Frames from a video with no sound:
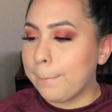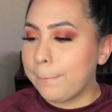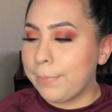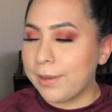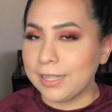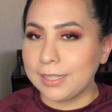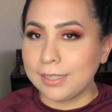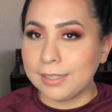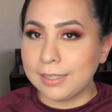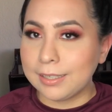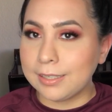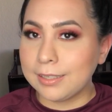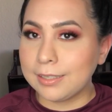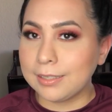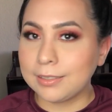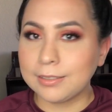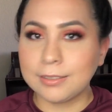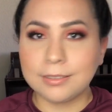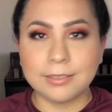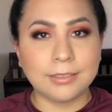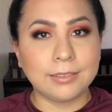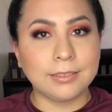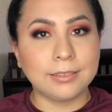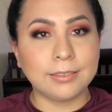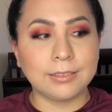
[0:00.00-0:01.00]
but
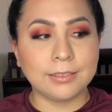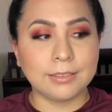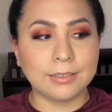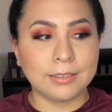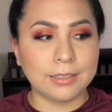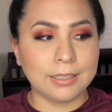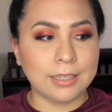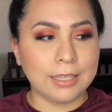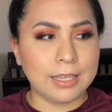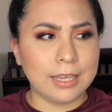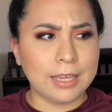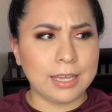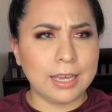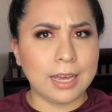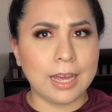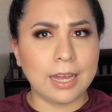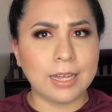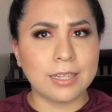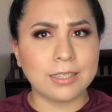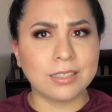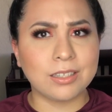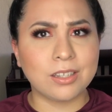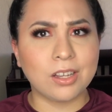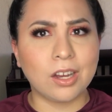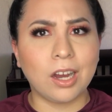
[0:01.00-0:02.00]
he
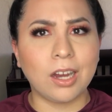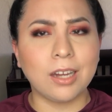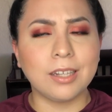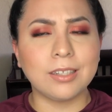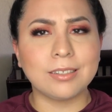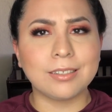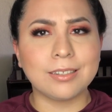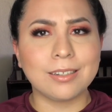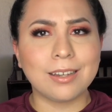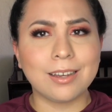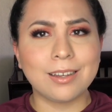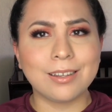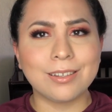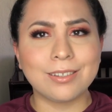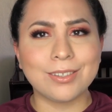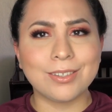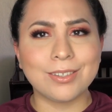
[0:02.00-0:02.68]
has gotten,